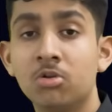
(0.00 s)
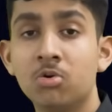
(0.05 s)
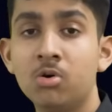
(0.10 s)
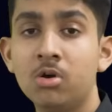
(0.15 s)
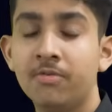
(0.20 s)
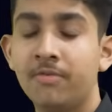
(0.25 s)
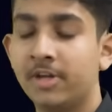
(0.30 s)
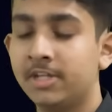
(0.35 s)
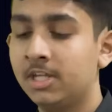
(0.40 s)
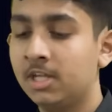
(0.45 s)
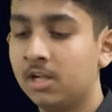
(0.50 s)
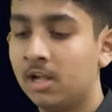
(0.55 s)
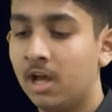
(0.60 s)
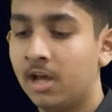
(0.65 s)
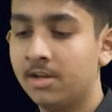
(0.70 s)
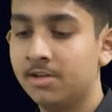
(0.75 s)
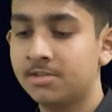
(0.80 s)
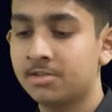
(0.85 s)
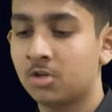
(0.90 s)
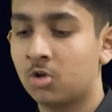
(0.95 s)
know if any
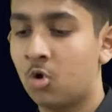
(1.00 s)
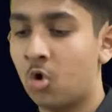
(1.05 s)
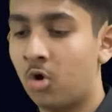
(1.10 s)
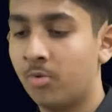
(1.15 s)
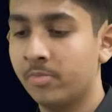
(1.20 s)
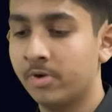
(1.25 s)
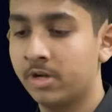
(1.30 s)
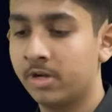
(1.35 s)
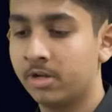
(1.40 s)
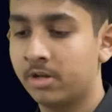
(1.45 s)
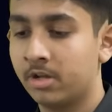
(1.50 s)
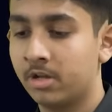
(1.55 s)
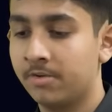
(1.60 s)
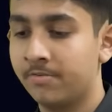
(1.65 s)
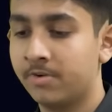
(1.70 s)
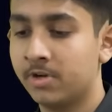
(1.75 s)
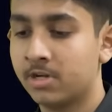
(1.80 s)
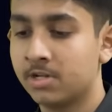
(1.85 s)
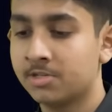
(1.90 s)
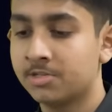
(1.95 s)
line is a comment if
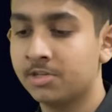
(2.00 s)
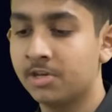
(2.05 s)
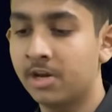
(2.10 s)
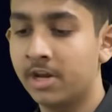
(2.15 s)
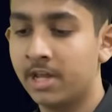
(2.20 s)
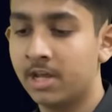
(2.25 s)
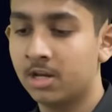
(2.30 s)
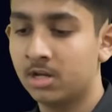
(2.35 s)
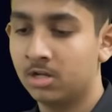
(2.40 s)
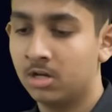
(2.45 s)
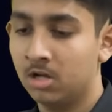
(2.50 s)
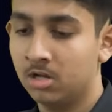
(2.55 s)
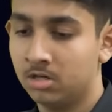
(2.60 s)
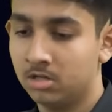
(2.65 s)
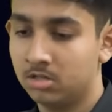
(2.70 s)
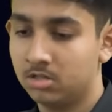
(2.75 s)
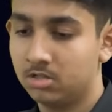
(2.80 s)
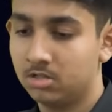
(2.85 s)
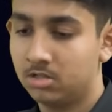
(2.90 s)
it is gray in color.